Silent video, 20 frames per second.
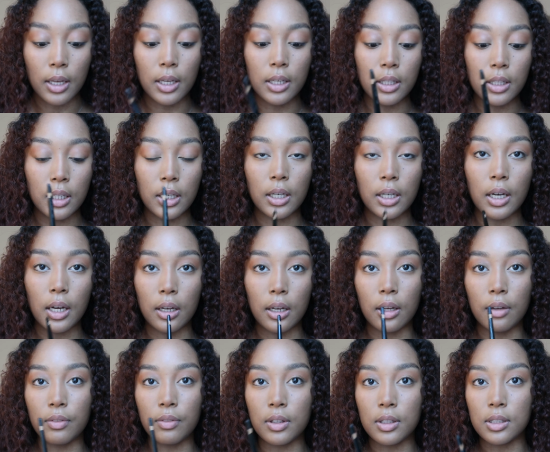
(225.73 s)
And like I
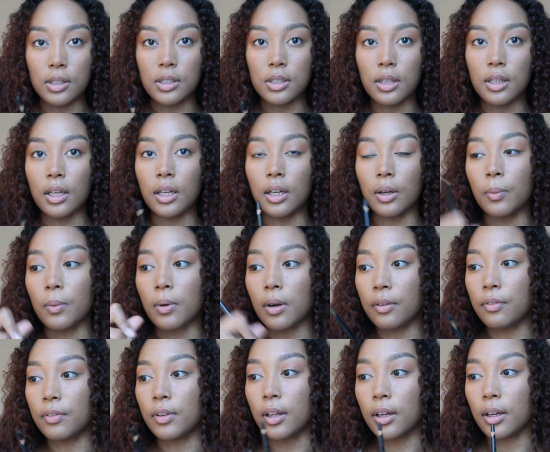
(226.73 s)
have this thing where I
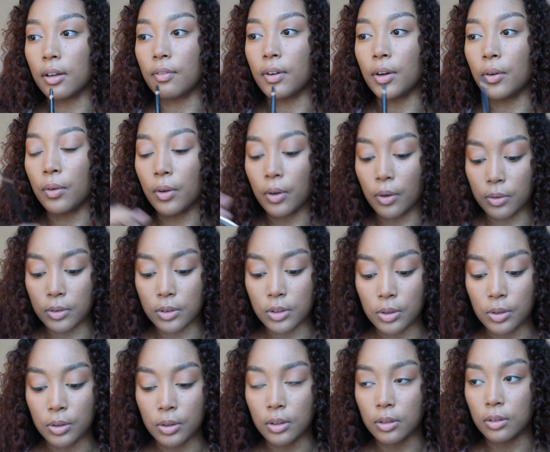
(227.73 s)
feel like if I don't go
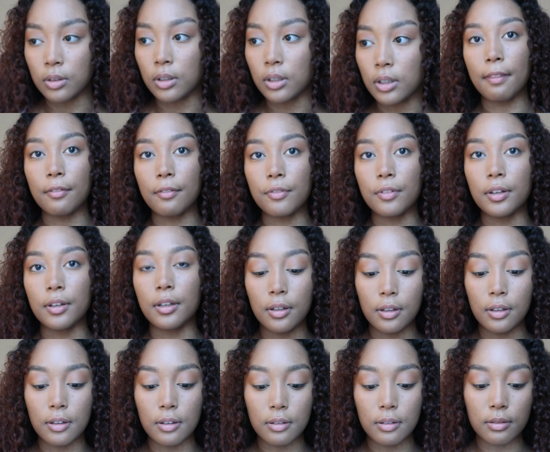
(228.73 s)
to the freaking